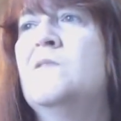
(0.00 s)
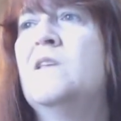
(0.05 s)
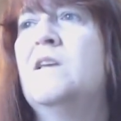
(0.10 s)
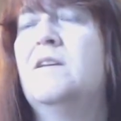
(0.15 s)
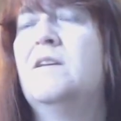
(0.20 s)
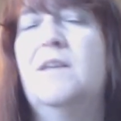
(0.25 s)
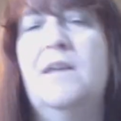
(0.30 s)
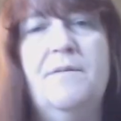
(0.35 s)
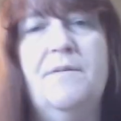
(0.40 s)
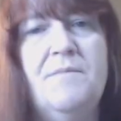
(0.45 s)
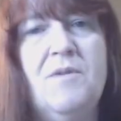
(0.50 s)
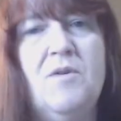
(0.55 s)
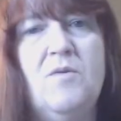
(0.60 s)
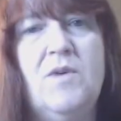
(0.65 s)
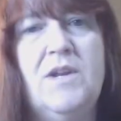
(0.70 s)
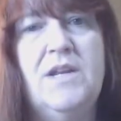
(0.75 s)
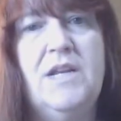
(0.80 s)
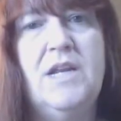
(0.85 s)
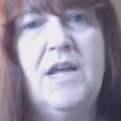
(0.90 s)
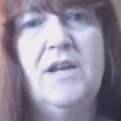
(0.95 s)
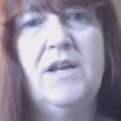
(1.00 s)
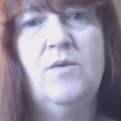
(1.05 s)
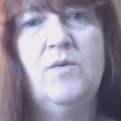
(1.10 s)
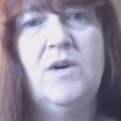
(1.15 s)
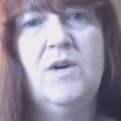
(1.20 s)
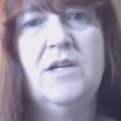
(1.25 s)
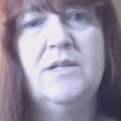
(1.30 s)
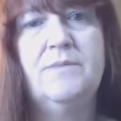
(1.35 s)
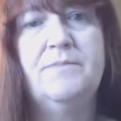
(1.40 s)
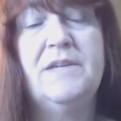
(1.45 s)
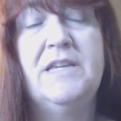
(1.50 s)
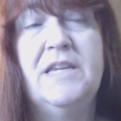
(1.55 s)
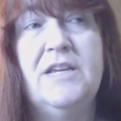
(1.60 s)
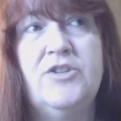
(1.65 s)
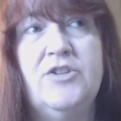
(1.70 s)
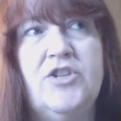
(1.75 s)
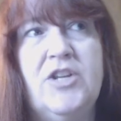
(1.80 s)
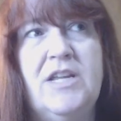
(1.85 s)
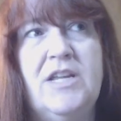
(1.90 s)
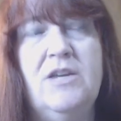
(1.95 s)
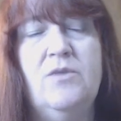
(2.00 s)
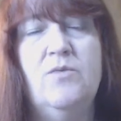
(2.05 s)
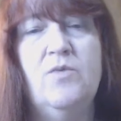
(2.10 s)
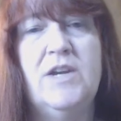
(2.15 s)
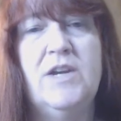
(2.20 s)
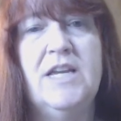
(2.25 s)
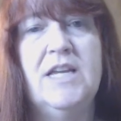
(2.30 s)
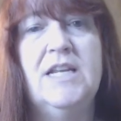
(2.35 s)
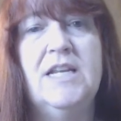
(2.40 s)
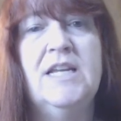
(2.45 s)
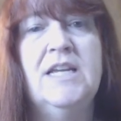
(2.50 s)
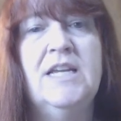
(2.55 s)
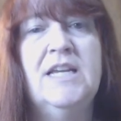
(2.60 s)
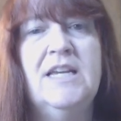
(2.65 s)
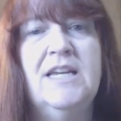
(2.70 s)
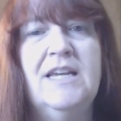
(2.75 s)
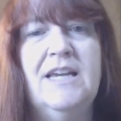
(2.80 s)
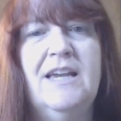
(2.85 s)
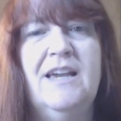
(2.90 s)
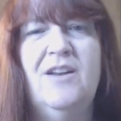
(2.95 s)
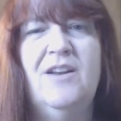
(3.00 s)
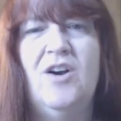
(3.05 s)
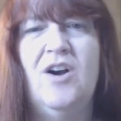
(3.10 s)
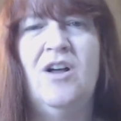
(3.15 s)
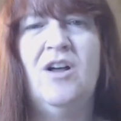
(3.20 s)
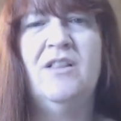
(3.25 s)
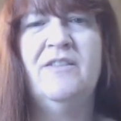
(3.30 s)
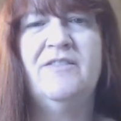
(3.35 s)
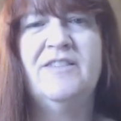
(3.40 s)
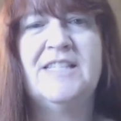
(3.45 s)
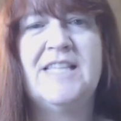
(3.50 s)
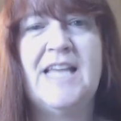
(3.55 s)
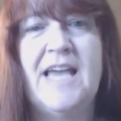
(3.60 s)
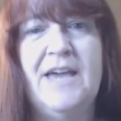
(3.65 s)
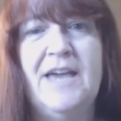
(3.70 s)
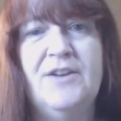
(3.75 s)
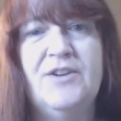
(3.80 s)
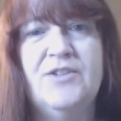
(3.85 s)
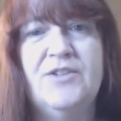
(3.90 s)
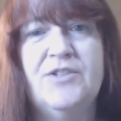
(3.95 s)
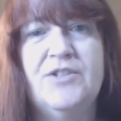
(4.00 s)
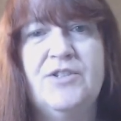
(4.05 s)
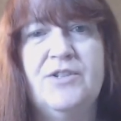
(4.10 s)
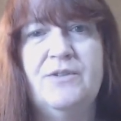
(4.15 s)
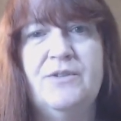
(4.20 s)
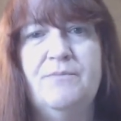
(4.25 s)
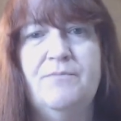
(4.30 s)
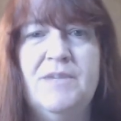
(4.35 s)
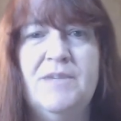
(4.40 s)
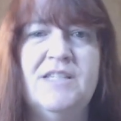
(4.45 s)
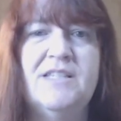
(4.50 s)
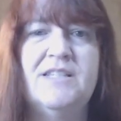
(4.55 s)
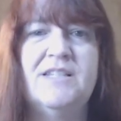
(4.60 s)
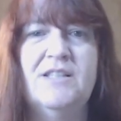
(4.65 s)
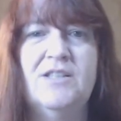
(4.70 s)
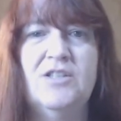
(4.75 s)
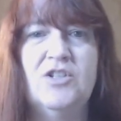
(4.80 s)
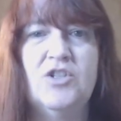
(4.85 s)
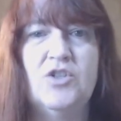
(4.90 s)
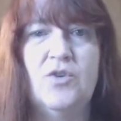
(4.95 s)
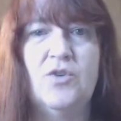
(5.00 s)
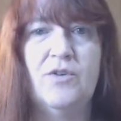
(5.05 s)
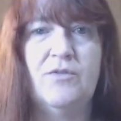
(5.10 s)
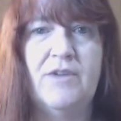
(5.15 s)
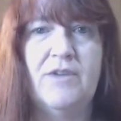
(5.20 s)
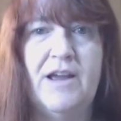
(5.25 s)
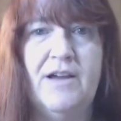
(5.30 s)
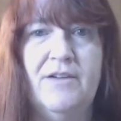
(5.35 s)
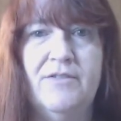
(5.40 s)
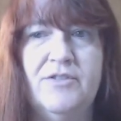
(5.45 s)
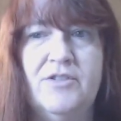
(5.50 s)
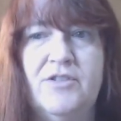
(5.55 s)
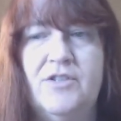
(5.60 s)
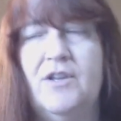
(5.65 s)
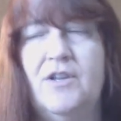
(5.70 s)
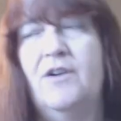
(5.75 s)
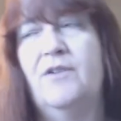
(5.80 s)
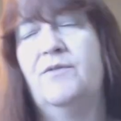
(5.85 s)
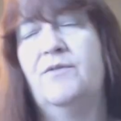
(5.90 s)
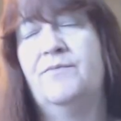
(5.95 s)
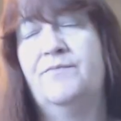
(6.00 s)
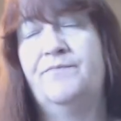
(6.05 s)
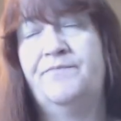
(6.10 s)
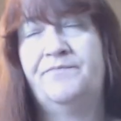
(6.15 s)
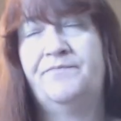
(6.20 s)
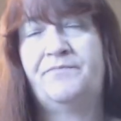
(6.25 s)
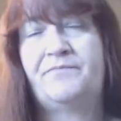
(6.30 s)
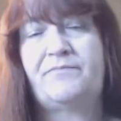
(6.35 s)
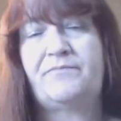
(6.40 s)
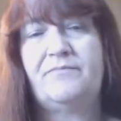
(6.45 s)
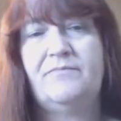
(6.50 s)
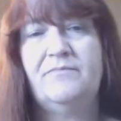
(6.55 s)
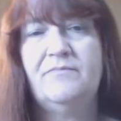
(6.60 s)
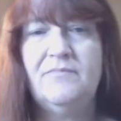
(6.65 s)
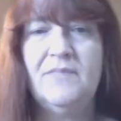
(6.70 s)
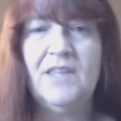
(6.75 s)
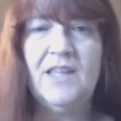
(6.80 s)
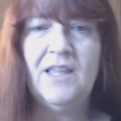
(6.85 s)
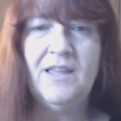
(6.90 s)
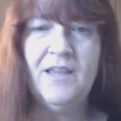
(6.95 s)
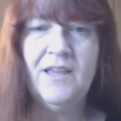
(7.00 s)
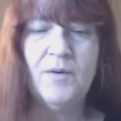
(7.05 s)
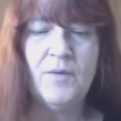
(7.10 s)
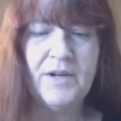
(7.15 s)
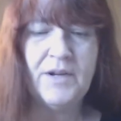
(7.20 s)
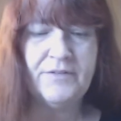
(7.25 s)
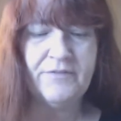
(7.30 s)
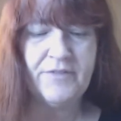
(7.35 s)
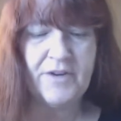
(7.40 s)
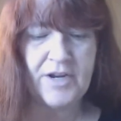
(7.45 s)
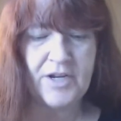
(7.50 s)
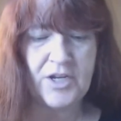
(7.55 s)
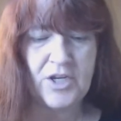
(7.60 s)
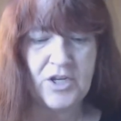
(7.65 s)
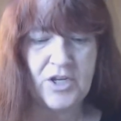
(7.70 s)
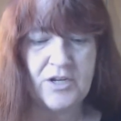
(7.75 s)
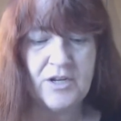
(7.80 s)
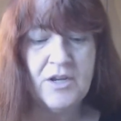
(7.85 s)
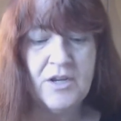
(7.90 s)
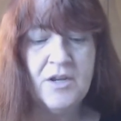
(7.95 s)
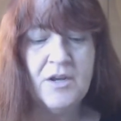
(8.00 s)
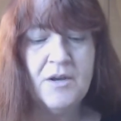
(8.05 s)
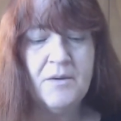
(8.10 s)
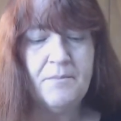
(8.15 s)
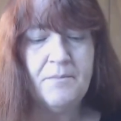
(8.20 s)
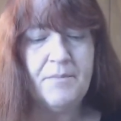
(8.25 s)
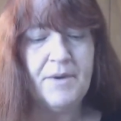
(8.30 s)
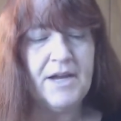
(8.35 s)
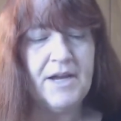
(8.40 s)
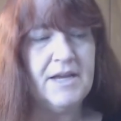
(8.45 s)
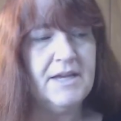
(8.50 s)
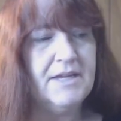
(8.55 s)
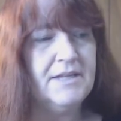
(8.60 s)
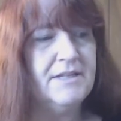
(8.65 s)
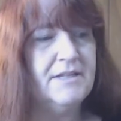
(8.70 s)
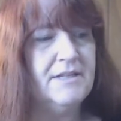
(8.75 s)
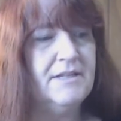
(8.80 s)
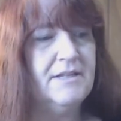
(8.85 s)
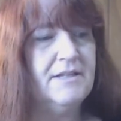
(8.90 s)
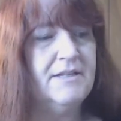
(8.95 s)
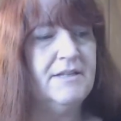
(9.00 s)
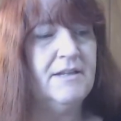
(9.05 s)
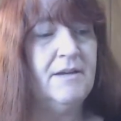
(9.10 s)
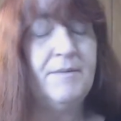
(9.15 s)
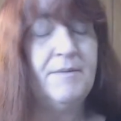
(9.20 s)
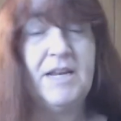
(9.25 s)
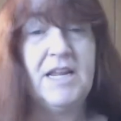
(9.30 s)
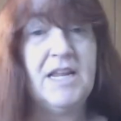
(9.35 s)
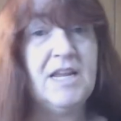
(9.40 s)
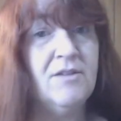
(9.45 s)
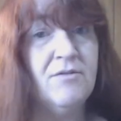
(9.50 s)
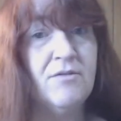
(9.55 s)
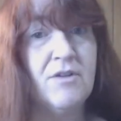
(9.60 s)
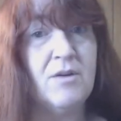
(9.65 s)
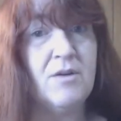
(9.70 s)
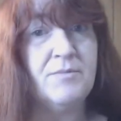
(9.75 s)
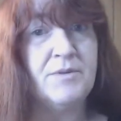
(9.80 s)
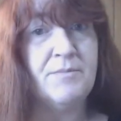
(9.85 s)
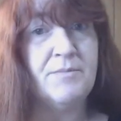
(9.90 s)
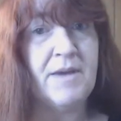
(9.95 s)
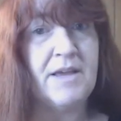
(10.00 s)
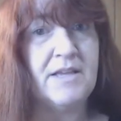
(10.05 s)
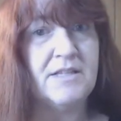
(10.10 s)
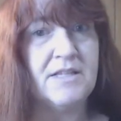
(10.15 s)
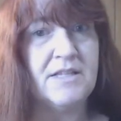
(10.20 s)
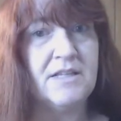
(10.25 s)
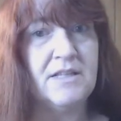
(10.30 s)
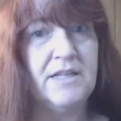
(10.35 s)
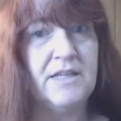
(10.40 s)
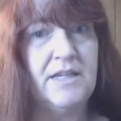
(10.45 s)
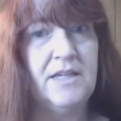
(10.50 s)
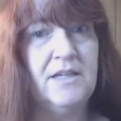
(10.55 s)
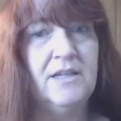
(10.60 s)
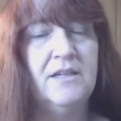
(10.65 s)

can't remember what night it was, but yesterday he went and all of his headers missed in the short round, so it wasn't very good. But I mean, he roped amazingly,